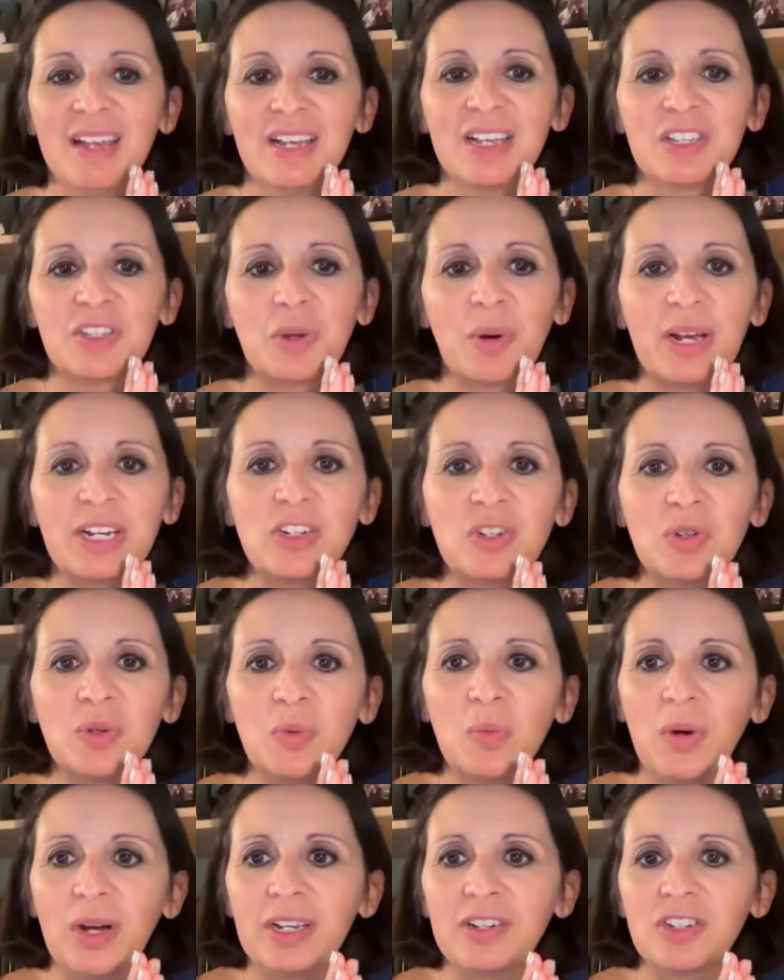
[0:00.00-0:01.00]
So I do
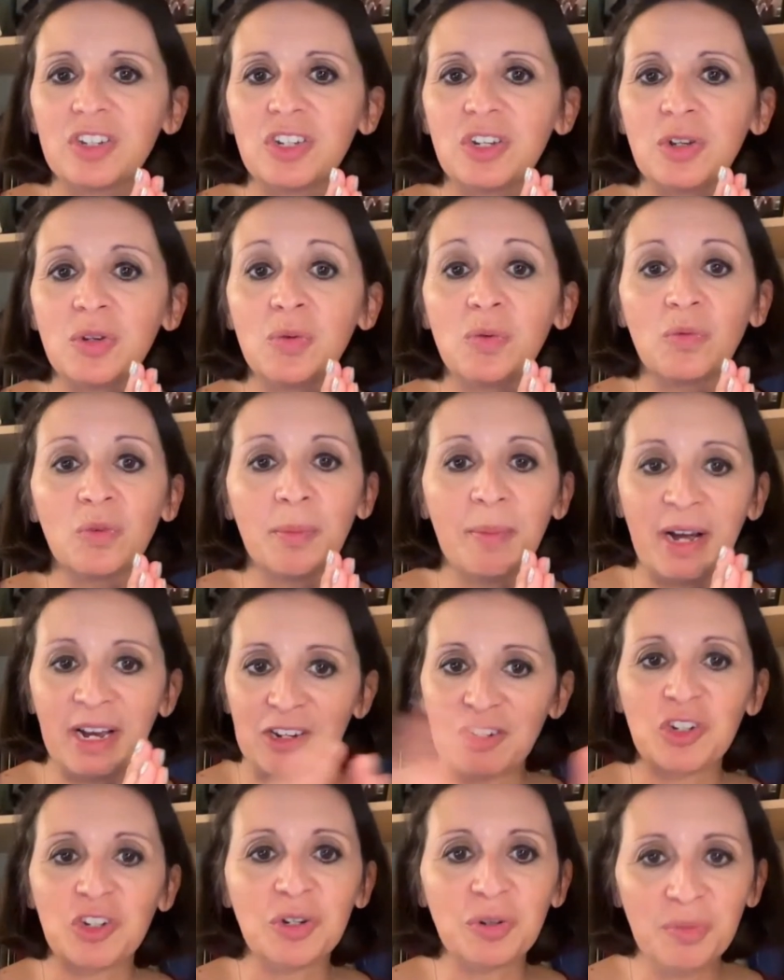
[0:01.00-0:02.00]
want to
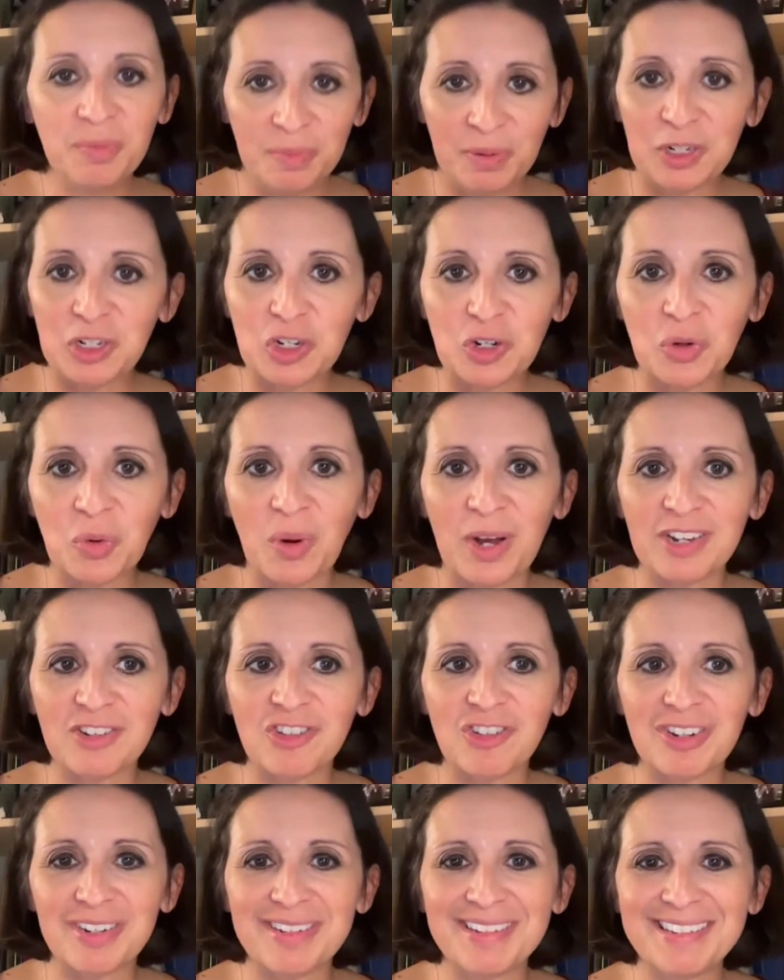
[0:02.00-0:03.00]
remind you, put your
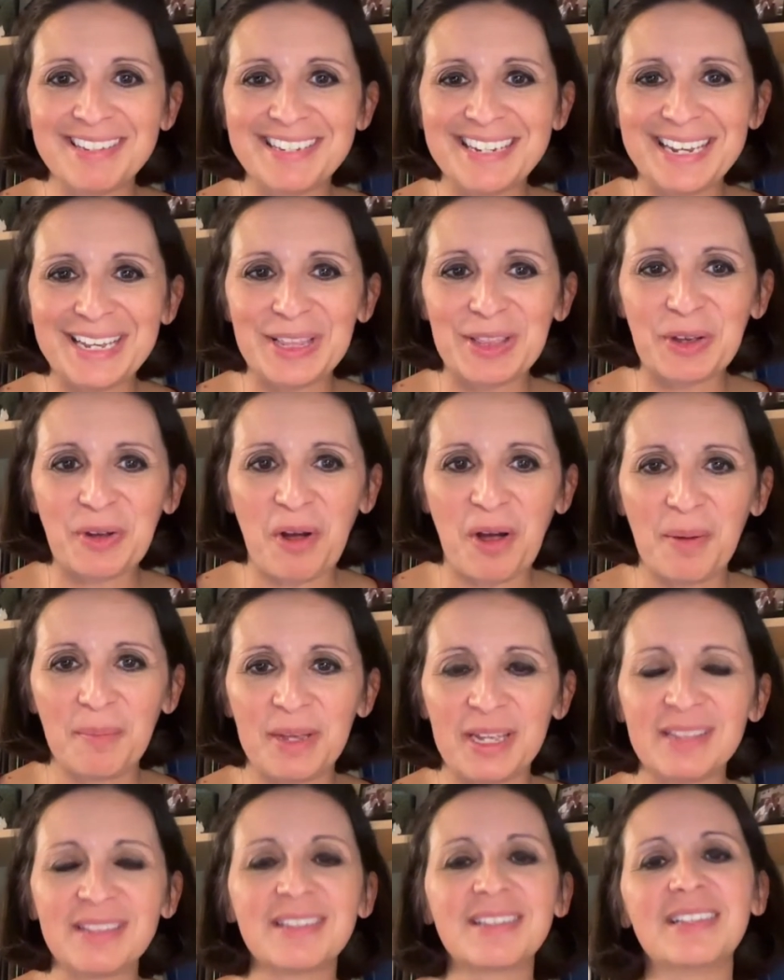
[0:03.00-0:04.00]
questions in the
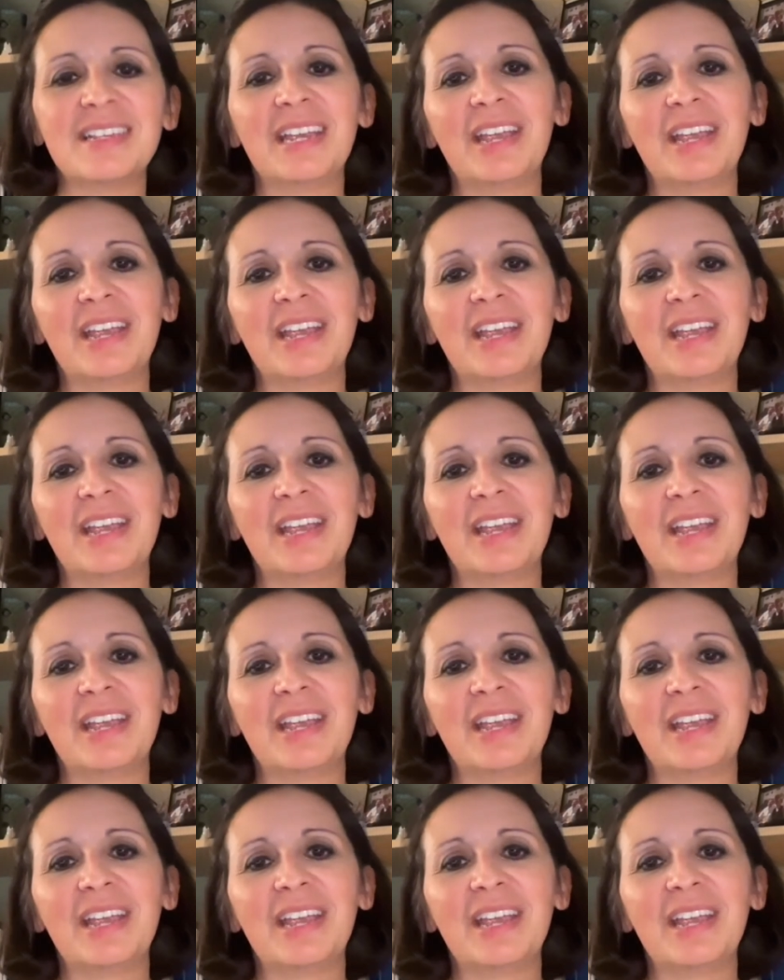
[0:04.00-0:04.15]
comments.